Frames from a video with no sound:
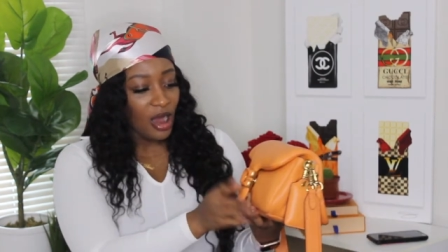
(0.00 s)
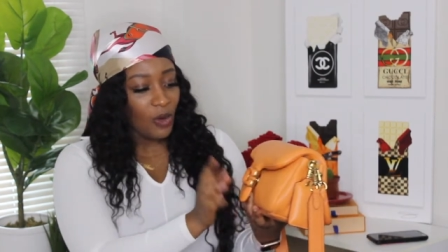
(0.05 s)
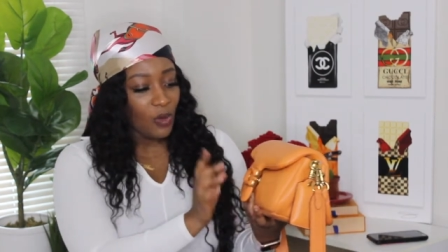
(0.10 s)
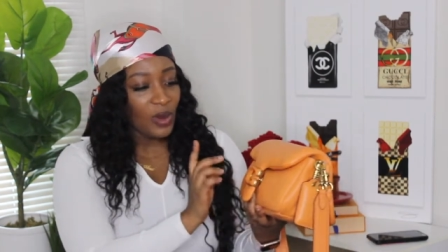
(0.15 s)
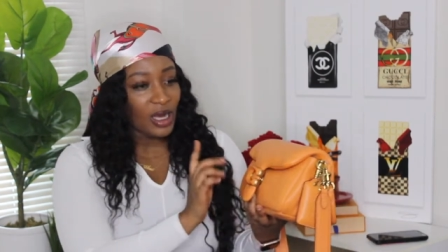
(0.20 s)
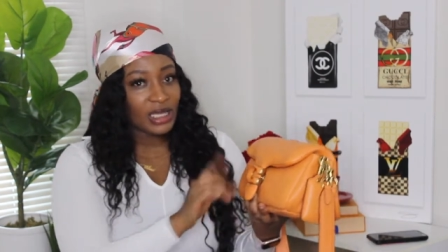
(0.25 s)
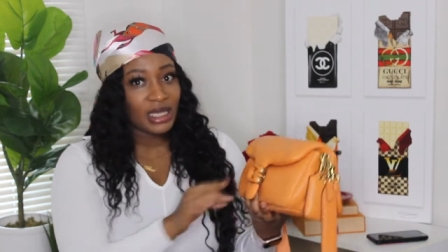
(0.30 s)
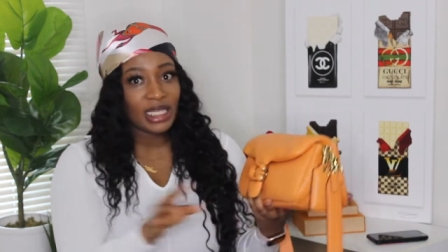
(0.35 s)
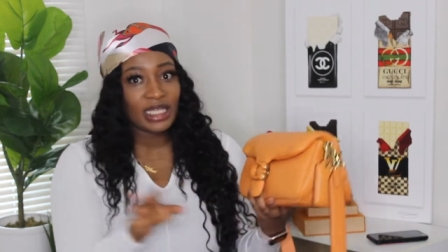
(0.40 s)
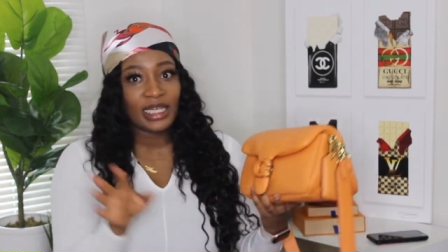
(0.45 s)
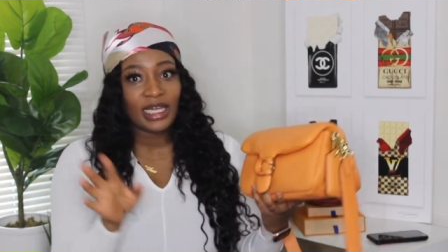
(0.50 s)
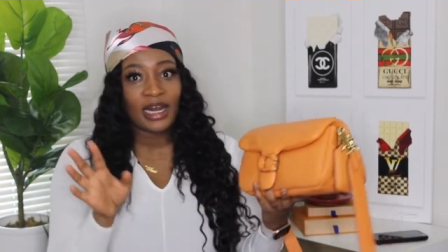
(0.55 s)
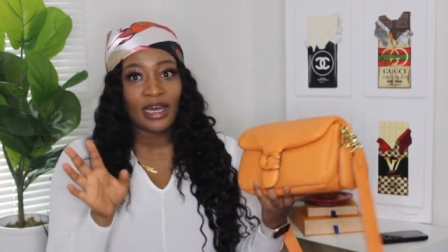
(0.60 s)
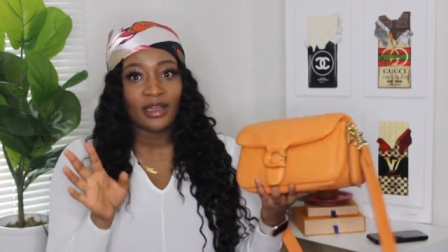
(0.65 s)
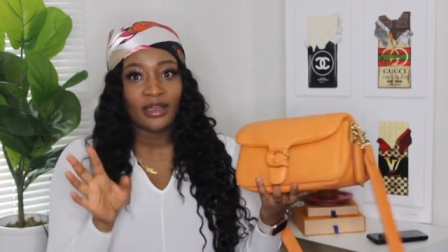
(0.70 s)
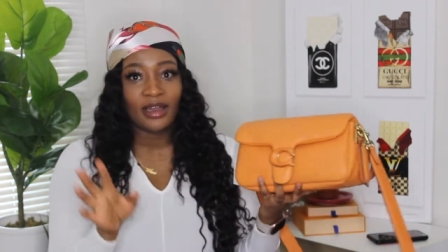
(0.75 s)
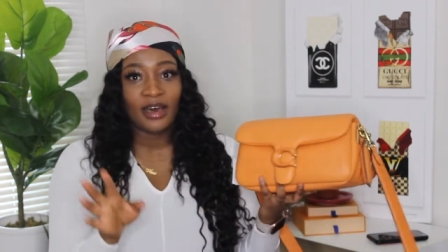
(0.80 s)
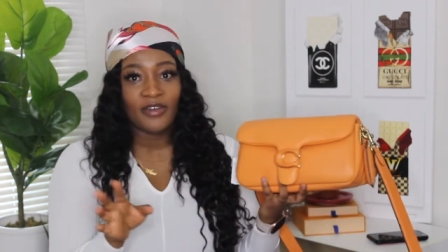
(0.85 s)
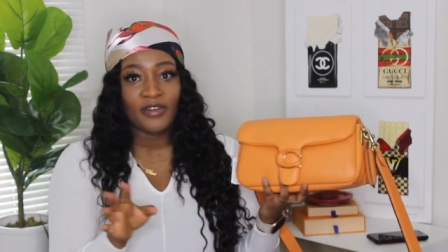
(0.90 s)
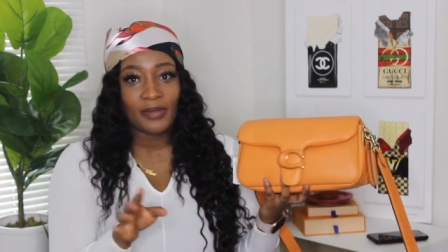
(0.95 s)
One thing that
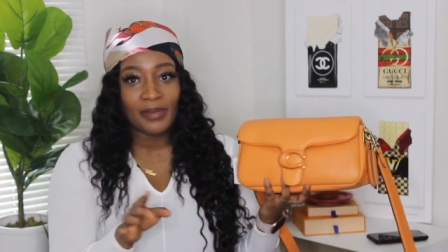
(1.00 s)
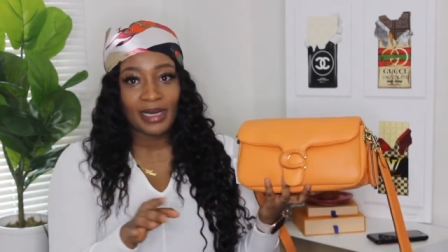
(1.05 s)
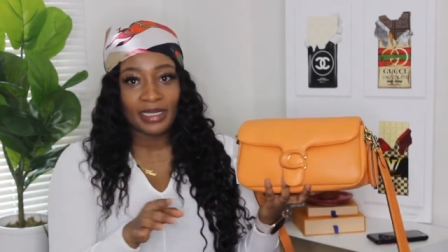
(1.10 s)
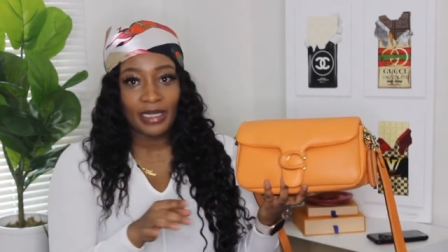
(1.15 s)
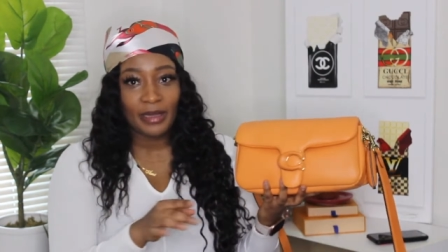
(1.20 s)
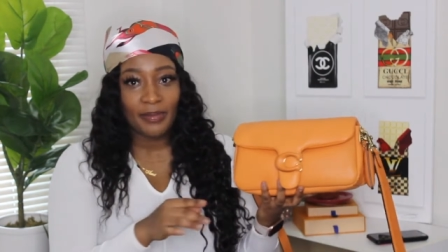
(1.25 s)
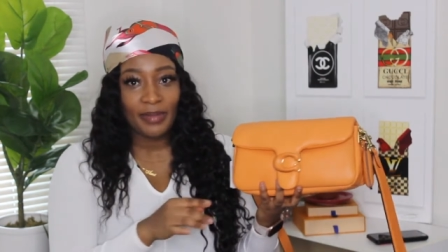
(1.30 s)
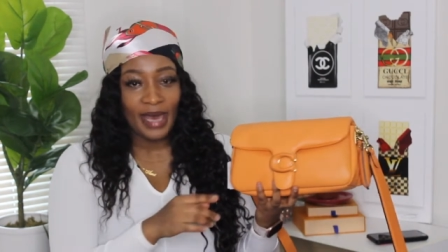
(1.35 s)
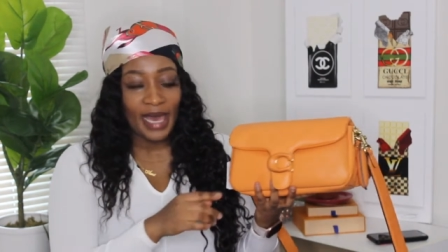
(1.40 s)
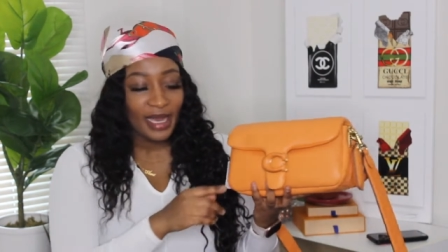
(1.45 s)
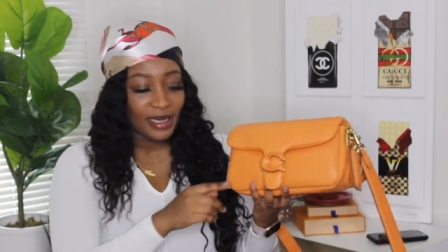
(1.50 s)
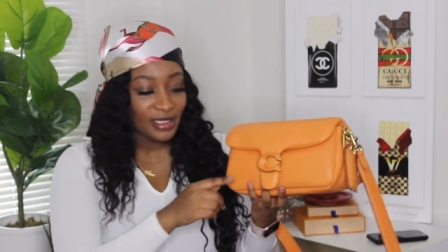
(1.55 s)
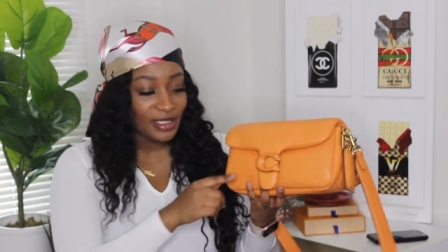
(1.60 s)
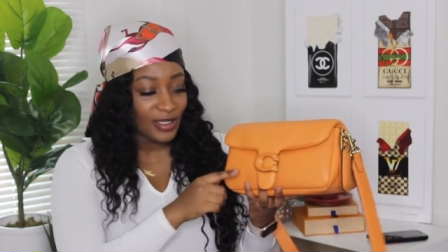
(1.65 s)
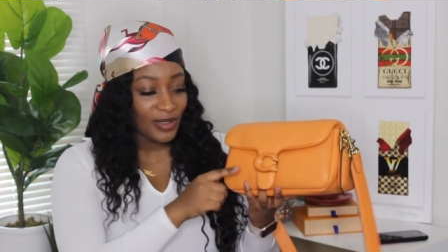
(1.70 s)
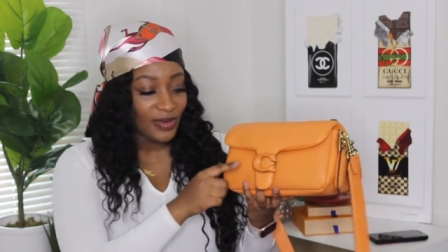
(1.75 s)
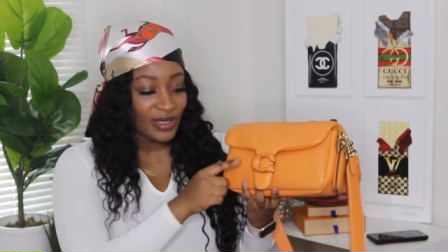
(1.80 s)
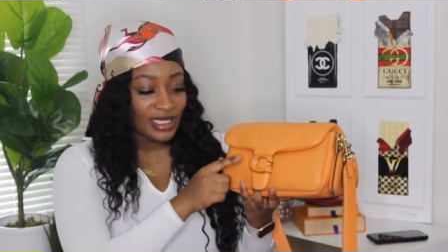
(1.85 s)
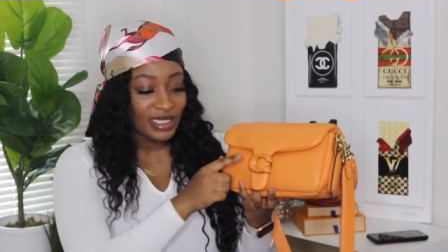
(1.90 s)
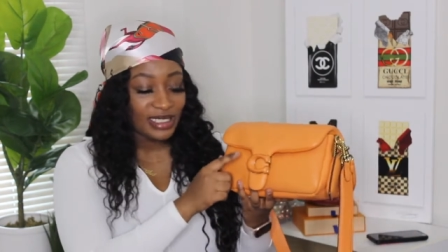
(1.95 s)
I love about the bag
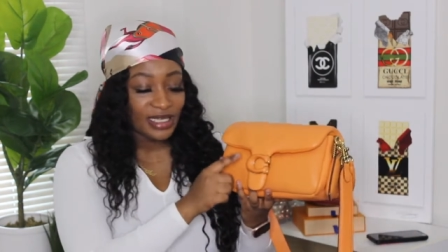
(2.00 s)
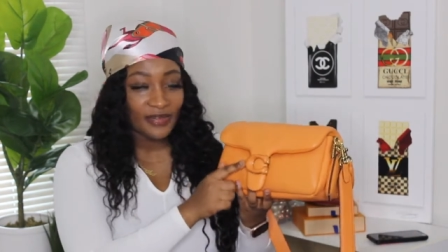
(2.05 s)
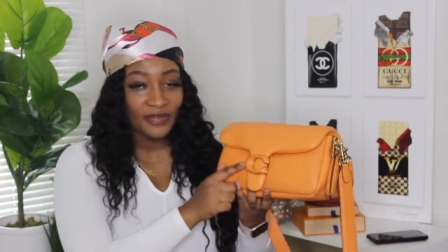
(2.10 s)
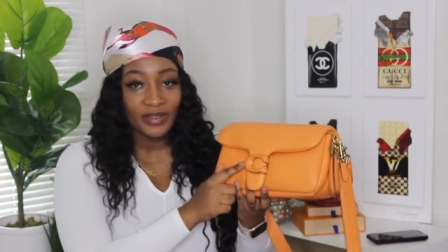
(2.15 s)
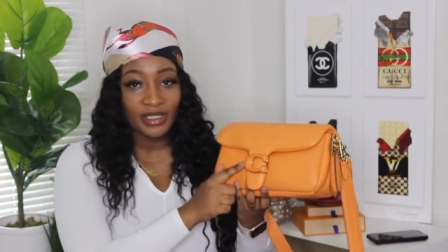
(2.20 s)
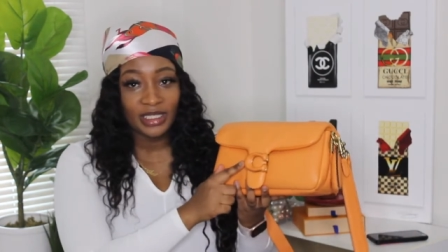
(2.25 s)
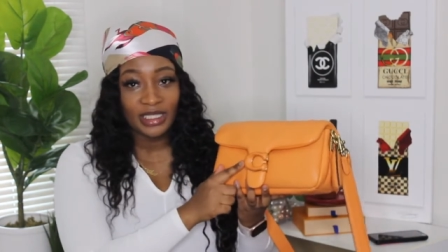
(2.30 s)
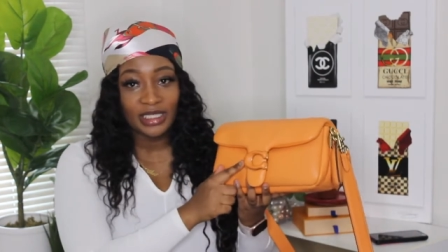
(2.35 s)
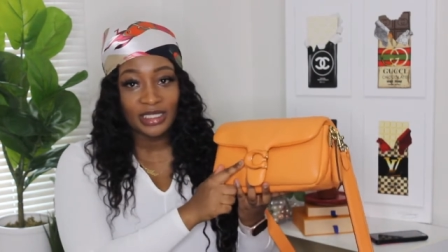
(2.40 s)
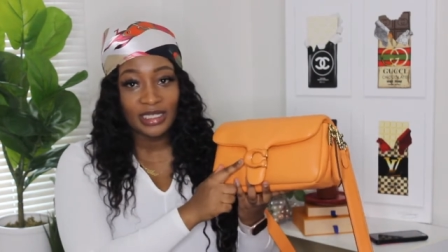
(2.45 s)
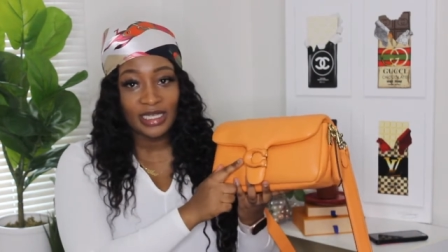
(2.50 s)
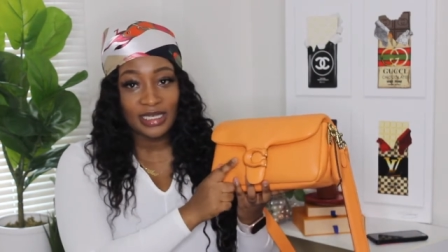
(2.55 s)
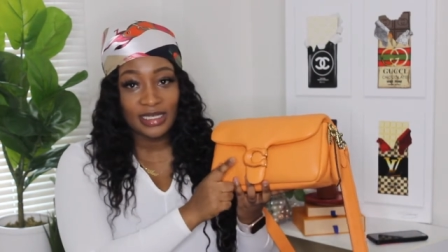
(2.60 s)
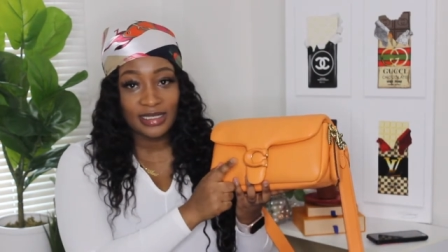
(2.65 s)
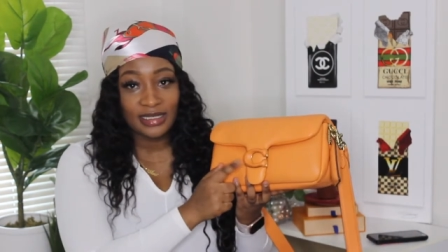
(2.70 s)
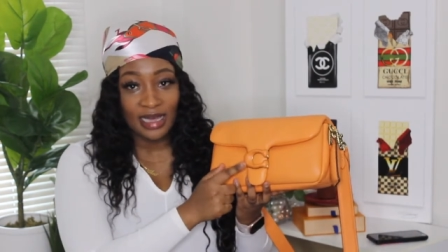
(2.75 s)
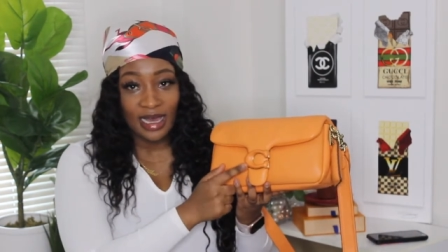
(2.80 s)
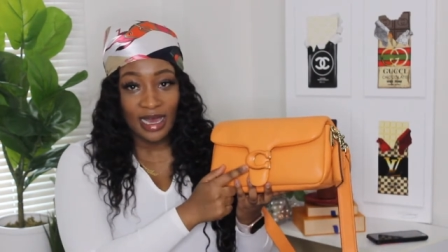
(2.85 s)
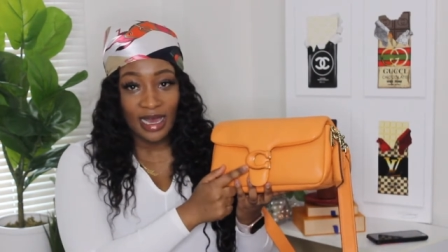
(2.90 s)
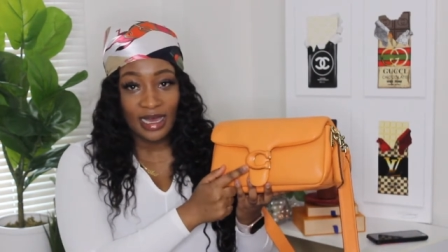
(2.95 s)
too is definitely the
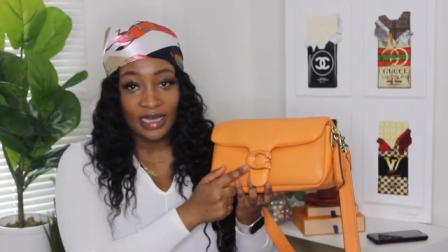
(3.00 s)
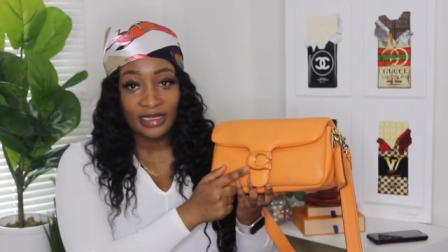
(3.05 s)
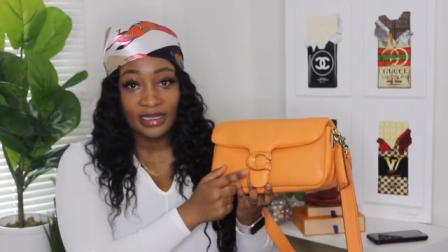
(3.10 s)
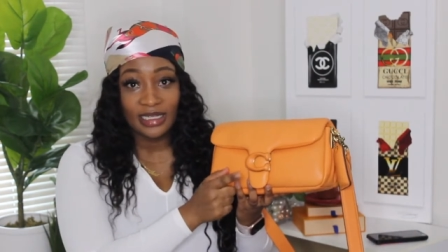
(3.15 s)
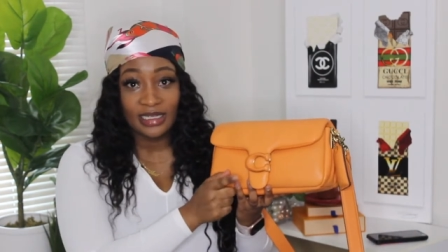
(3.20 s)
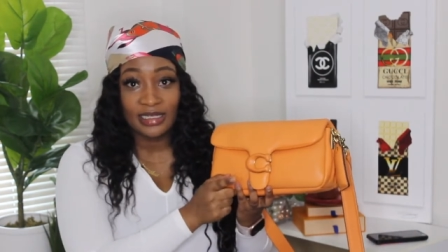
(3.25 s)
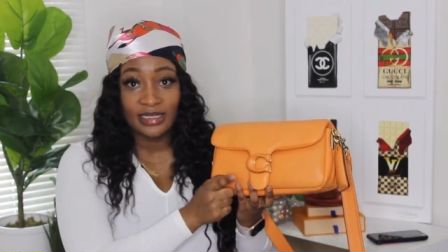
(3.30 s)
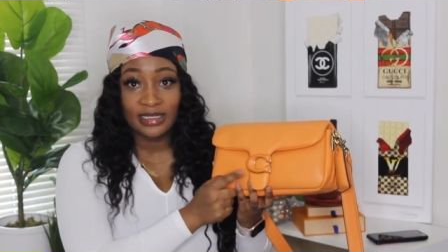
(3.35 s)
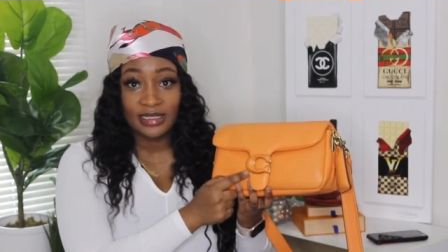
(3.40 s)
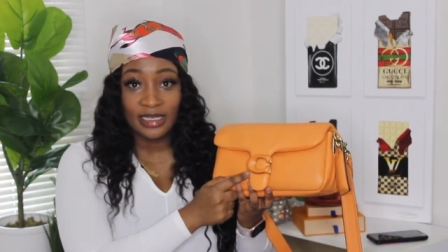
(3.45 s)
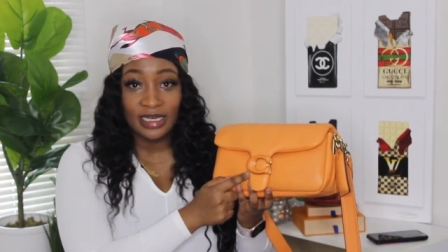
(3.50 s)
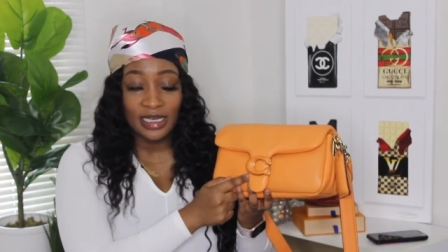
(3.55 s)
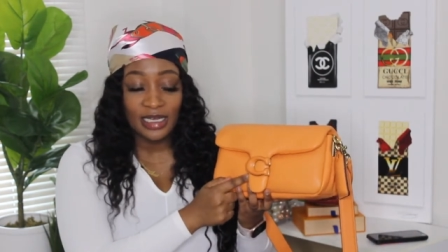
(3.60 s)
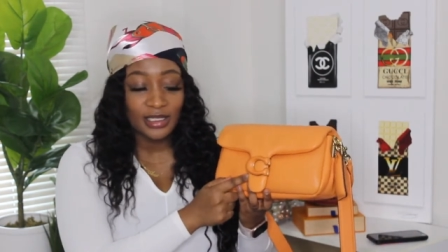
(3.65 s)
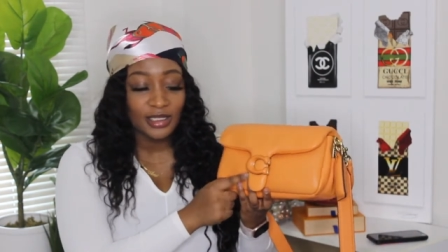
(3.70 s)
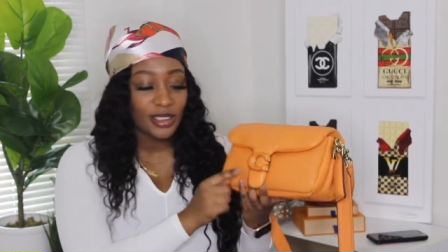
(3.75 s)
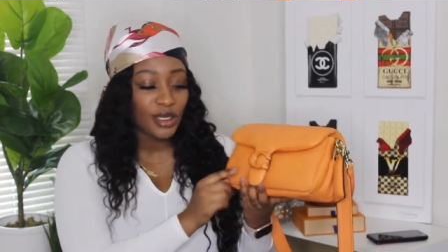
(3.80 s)
sign, the C.